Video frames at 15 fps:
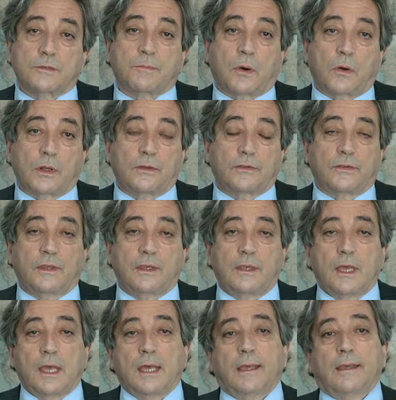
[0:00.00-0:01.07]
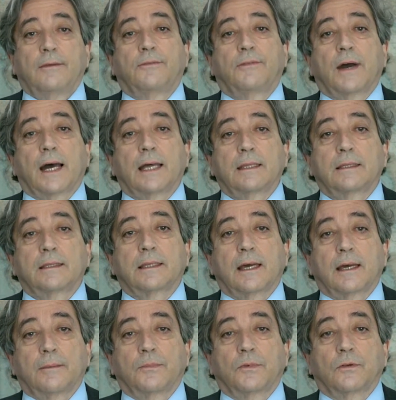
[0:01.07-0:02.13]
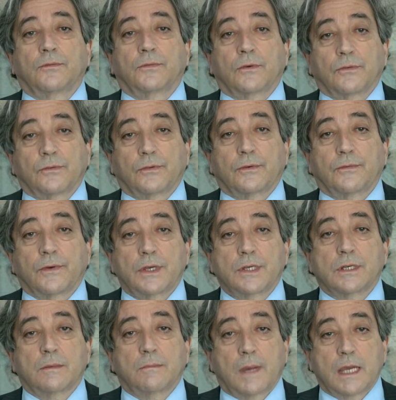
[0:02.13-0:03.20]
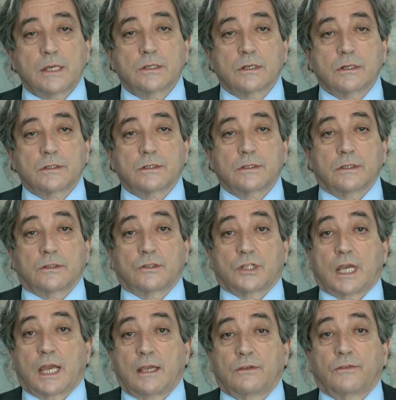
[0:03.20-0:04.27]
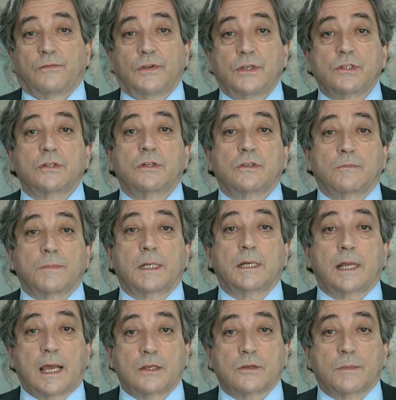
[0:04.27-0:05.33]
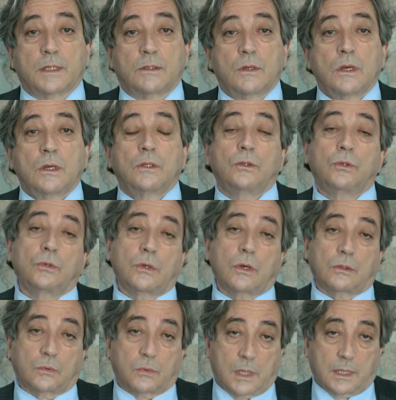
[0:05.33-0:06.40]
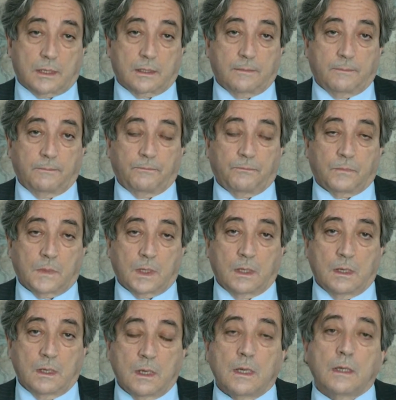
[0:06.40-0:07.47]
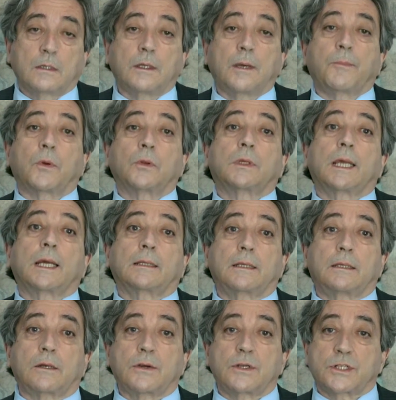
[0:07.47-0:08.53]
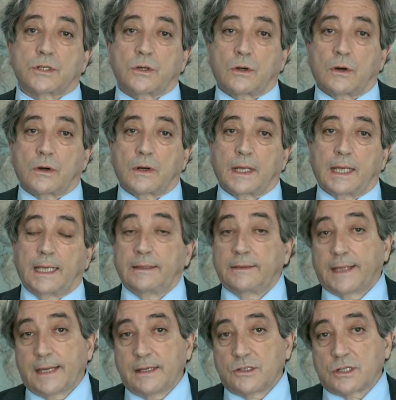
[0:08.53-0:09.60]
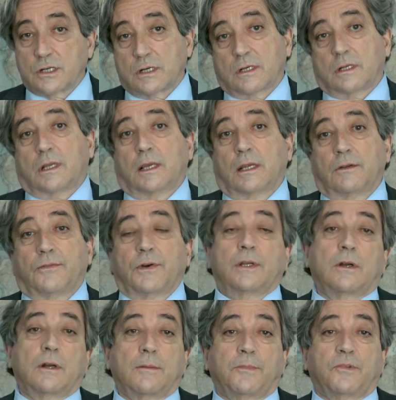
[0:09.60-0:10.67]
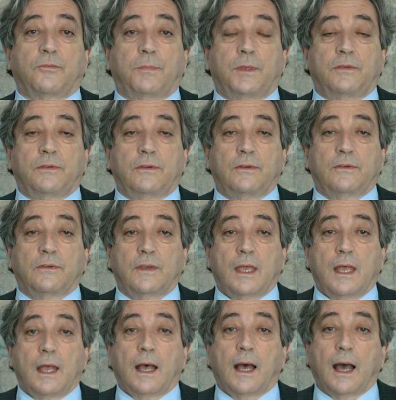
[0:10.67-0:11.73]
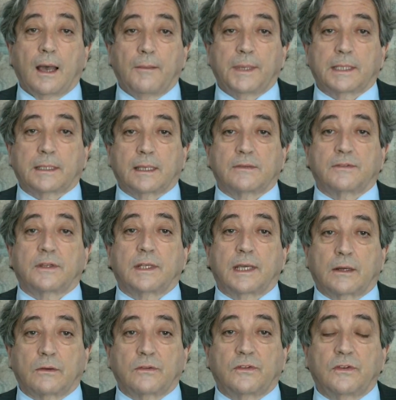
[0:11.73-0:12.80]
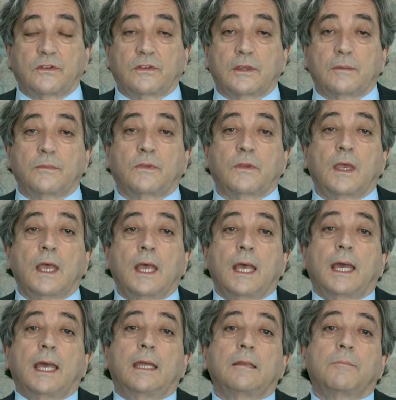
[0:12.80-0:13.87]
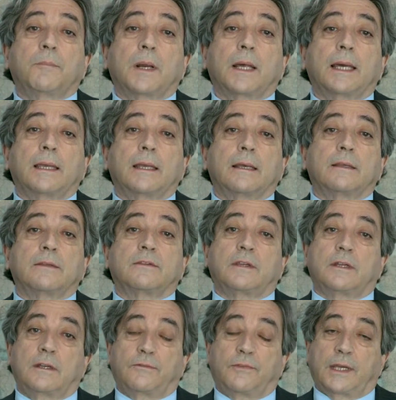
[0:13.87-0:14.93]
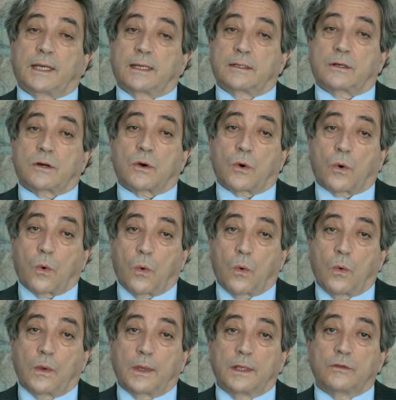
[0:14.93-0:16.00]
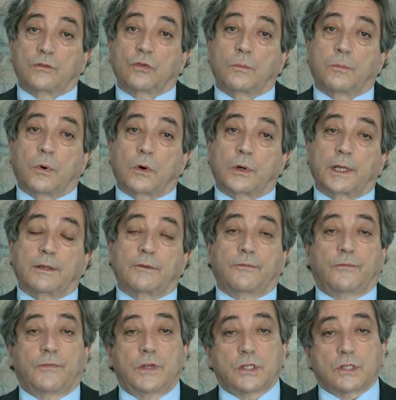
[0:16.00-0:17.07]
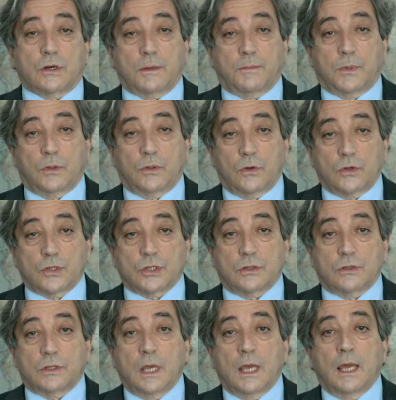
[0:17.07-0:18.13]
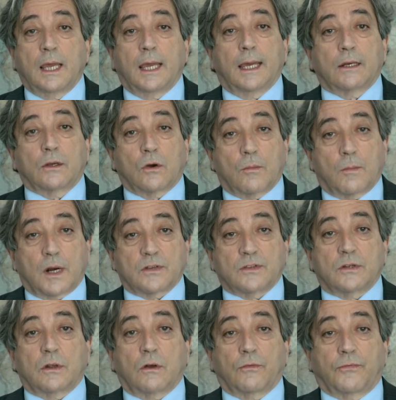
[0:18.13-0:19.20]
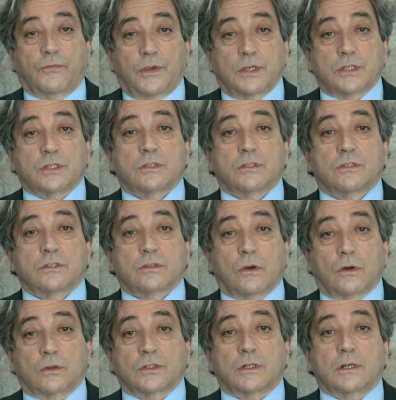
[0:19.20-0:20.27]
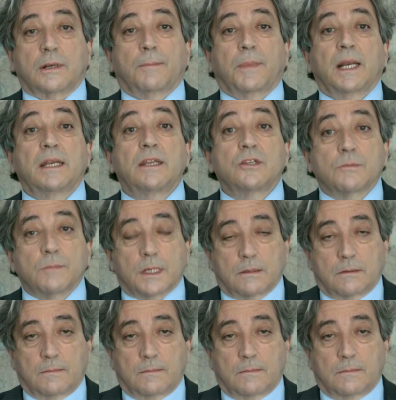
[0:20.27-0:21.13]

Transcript: policy if other types of conservation measures such as fisheries management do not work. They protect and restore endangered and vulnerable species, habitats and ecosystems, and play a significant role in supporting fish reproduction and commercial fish stocks replenishment.